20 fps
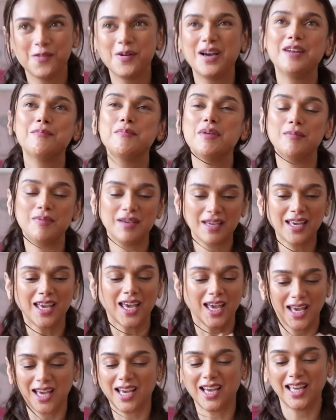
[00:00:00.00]
but maybe
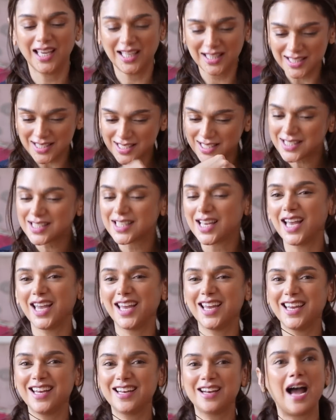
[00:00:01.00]

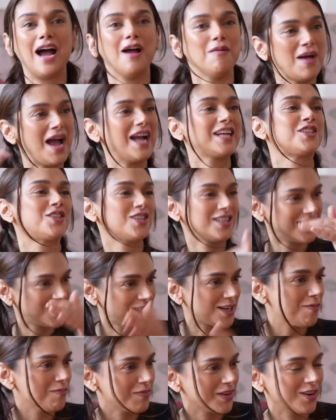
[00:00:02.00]
inside, I'm actually
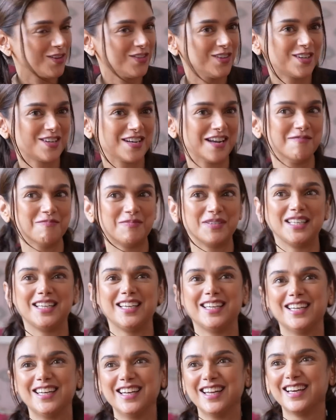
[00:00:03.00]
jumping on the
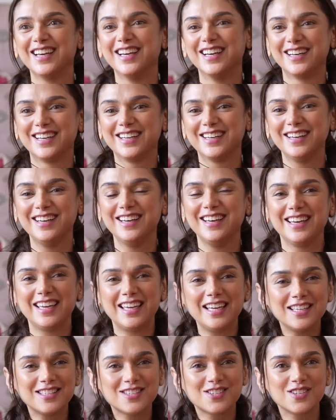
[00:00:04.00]
trampoline.
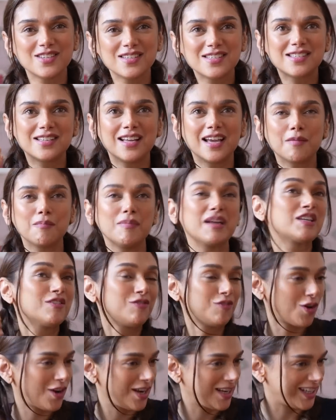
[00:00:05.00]
He's just like
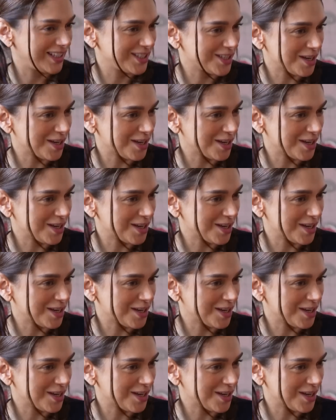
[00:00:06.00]
metaphorically